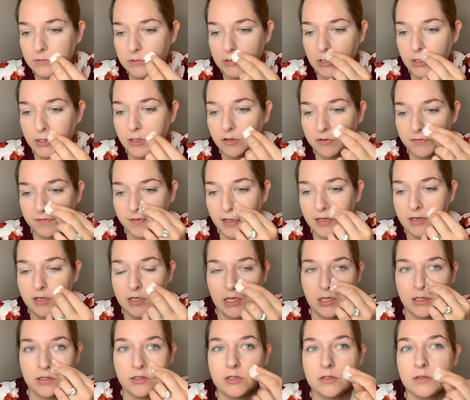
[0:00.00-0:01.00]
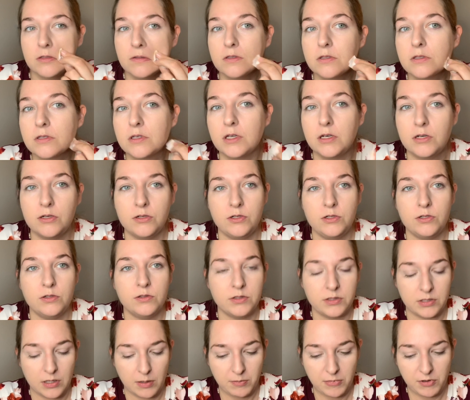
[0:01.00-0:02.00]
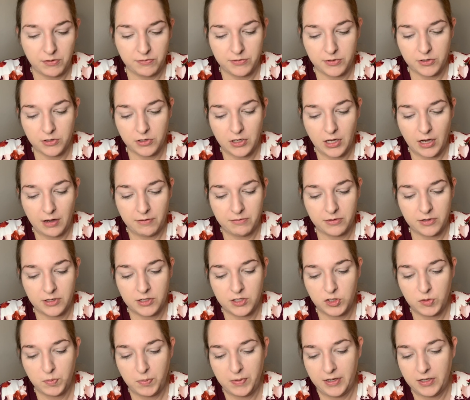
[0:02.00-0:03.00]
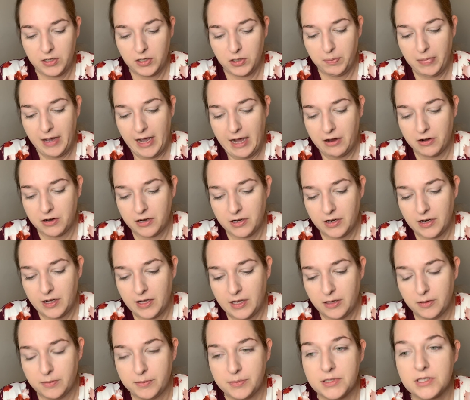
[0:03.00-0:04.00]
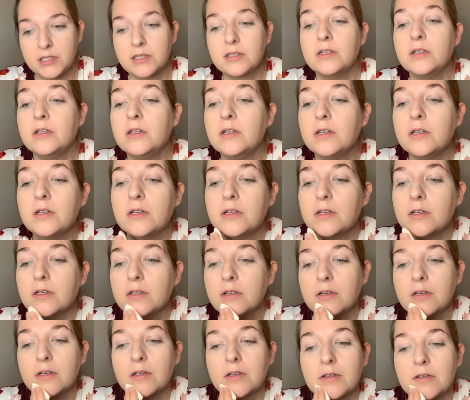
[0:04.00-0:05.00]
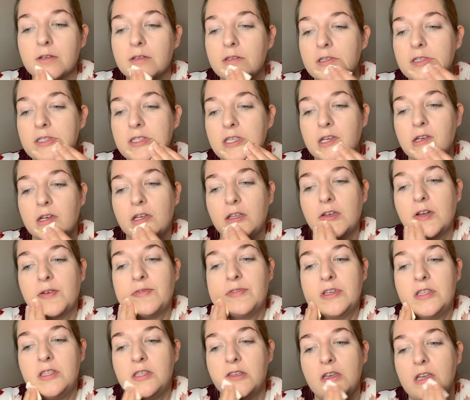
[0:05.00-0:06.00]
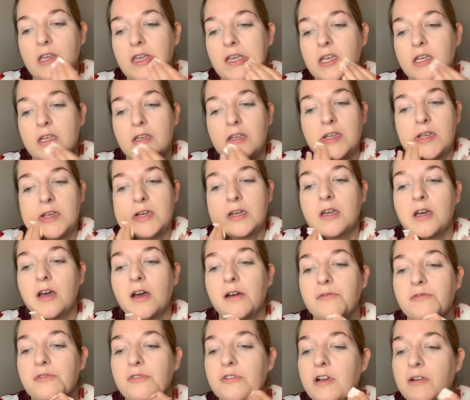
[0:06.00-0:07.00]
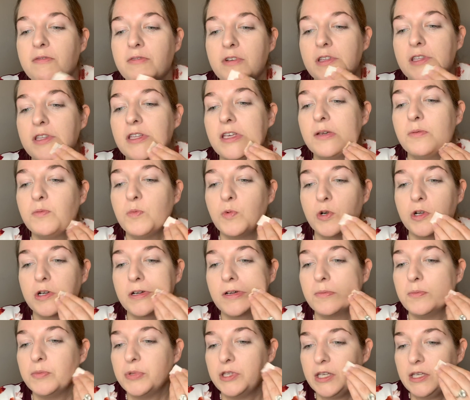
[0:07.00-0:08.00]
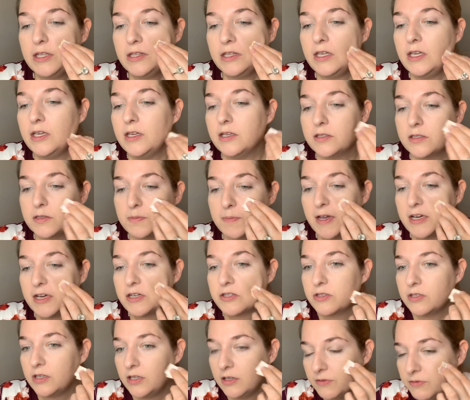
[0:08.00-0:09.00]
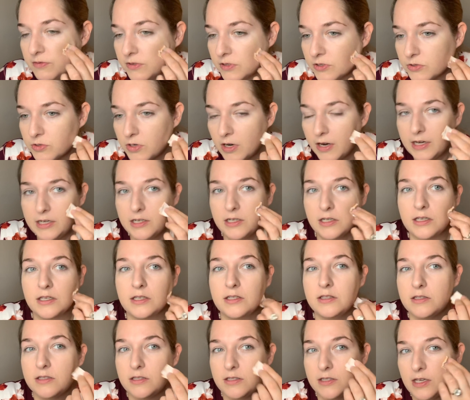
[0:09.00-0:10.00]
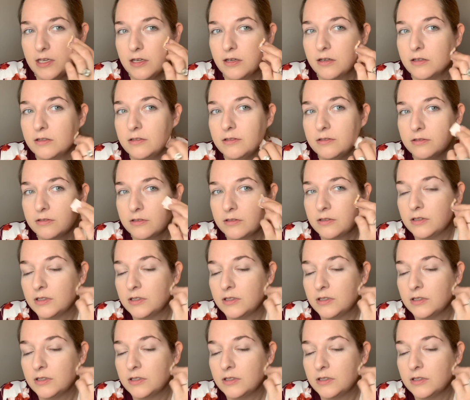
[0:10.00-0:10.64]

So your foundation is going to do some of your coverage, but your powder helps seal everything in, cover everything more completely, especially if you're trying to conceal.